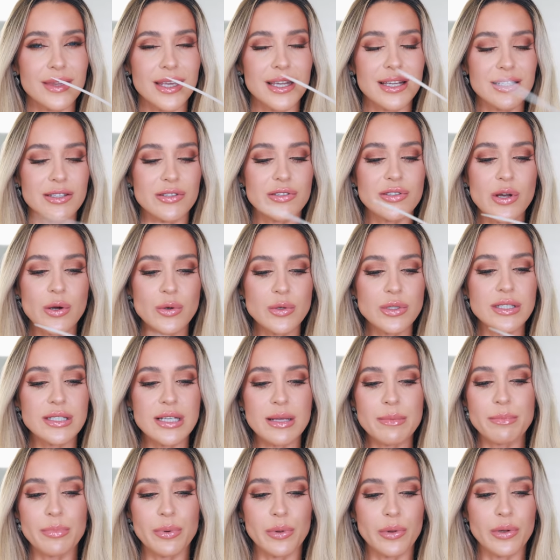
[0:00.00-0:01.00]
It's so
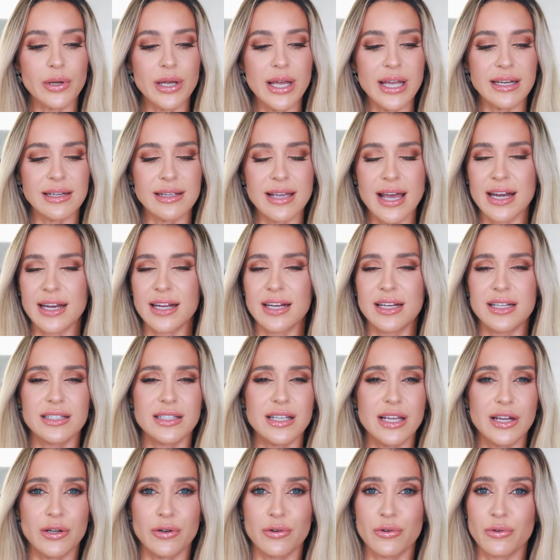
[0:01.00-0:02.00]
simple, and yet it is
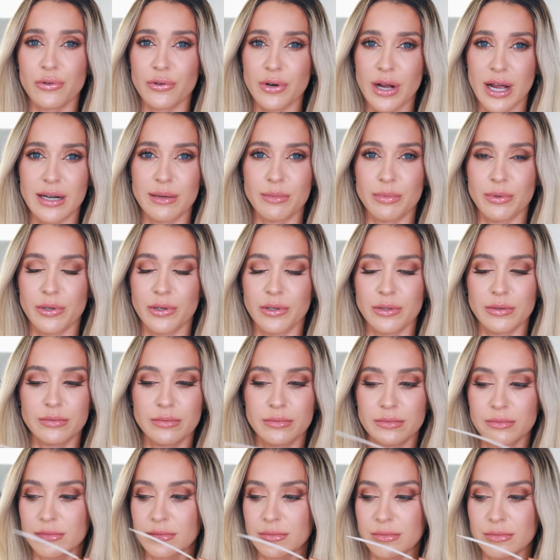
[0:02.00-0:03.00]
incredible.
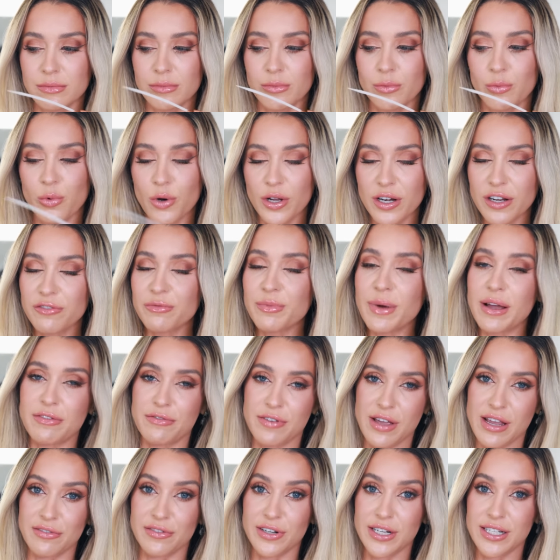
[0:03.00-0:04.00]
One of my
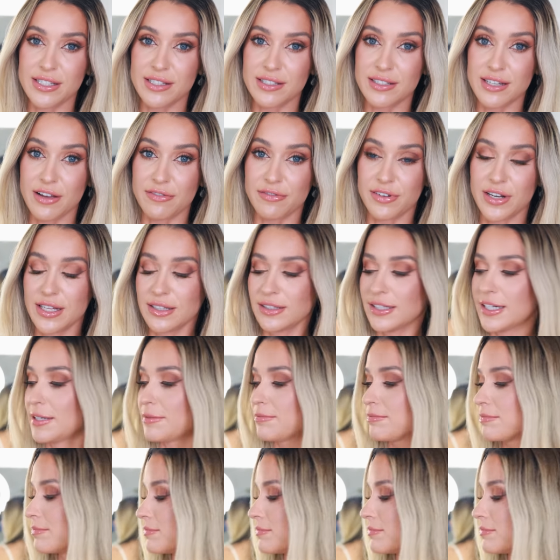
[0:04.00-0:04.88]
favorites, definitely.